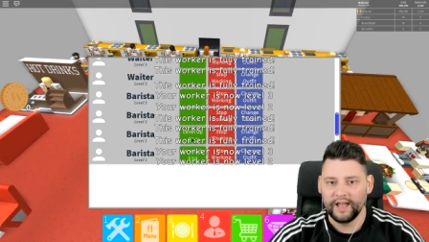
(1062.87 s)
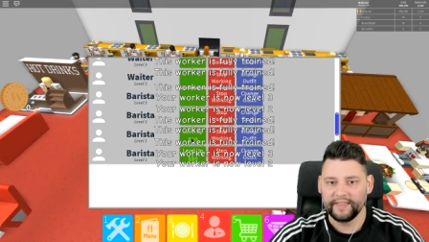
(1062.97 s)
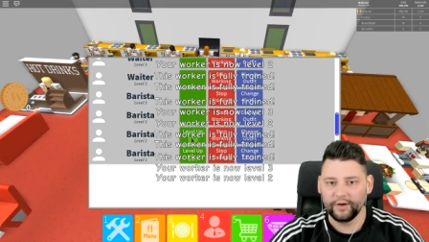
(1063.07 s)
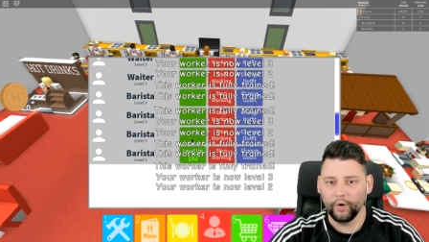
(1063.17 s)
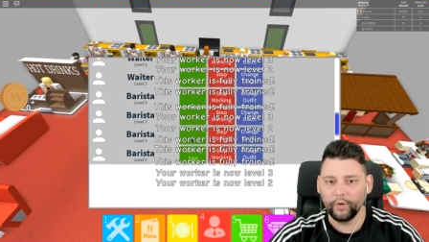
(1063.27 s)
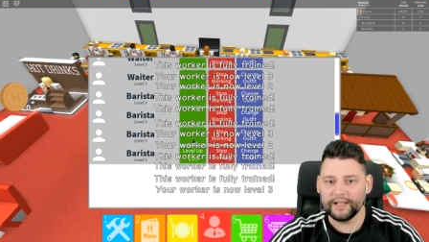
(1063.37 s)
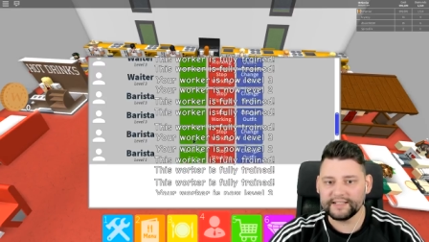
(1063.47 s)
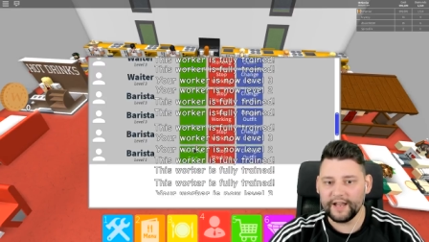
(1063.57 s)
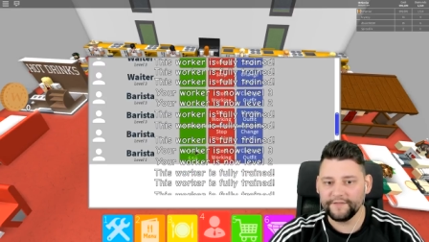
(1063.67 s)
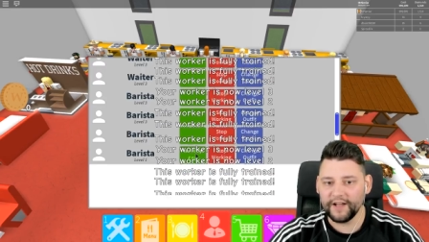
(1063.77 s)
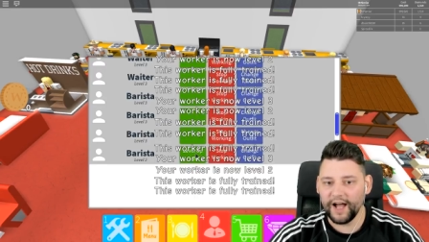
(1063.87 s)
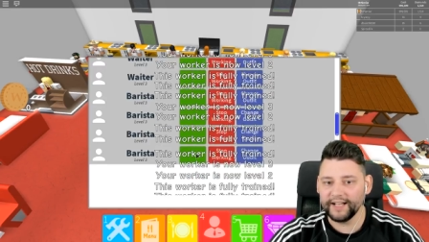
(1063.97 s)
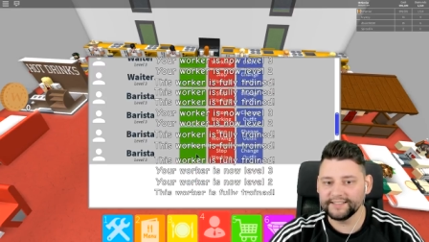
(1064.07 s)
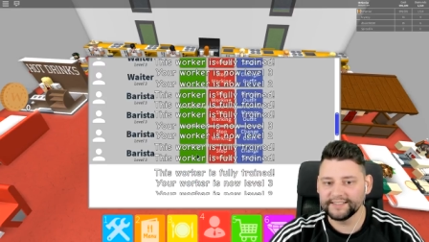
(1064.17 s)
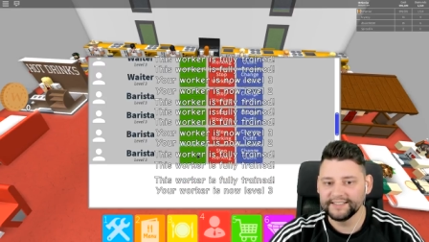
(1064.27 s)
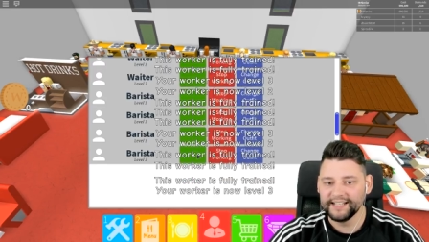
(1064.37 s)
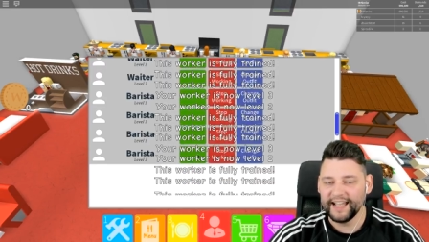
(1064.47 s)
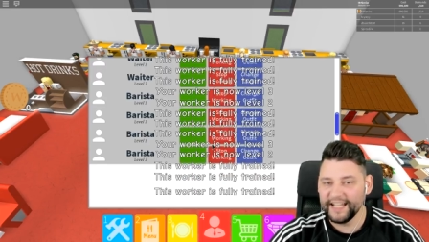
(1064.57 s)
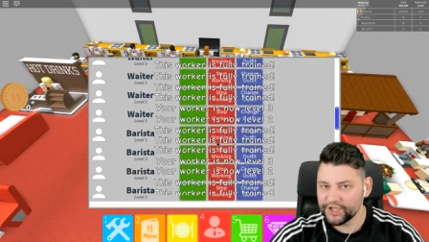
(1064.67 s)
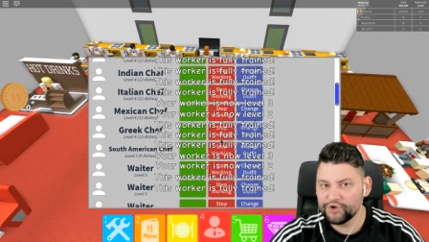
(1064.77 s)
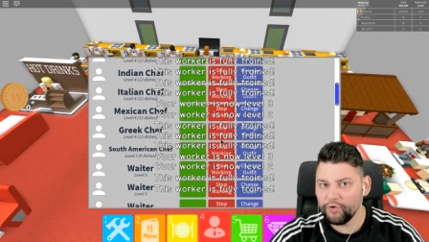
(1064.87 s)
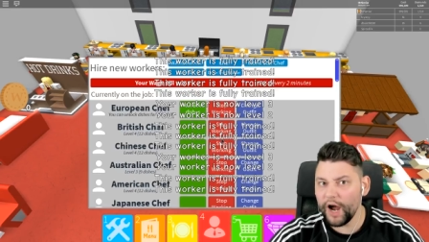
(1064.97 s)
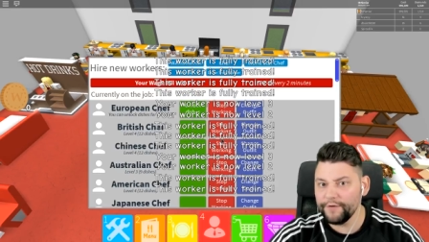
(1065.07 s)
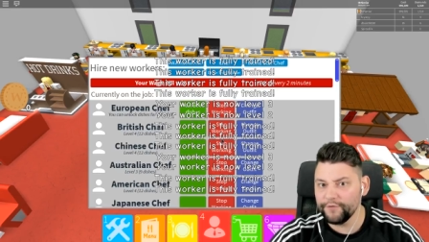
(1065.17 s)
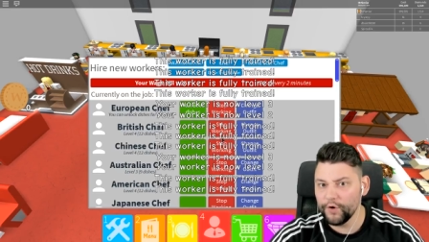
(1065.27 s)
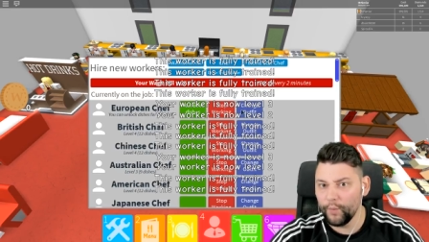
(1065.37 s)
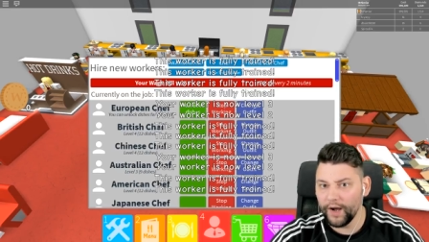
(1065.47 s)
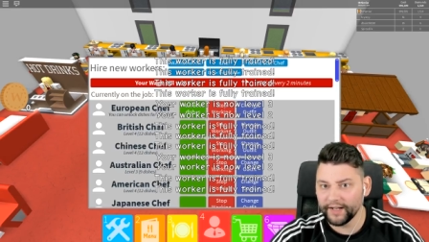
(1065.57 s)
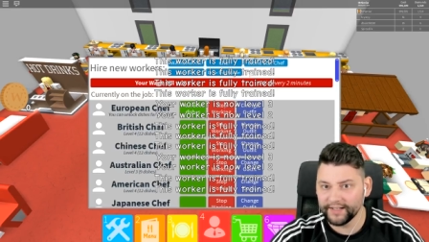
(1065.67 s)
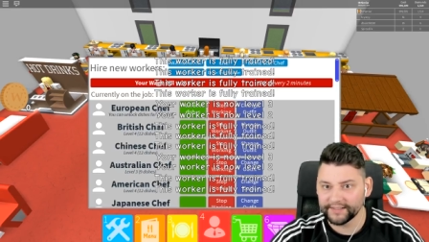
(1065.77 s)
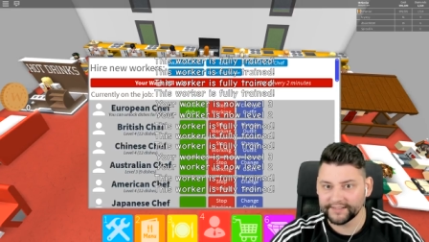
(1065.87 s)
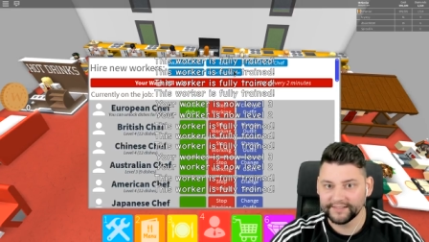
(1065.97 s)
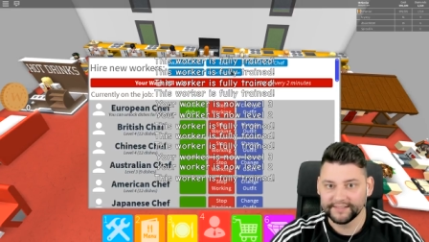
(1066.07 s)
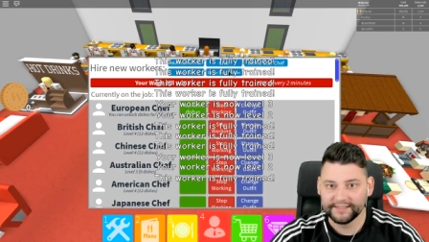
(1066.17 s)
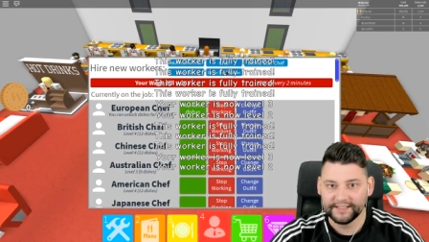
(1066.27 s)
Then all that's left, guys, is drive-through workers.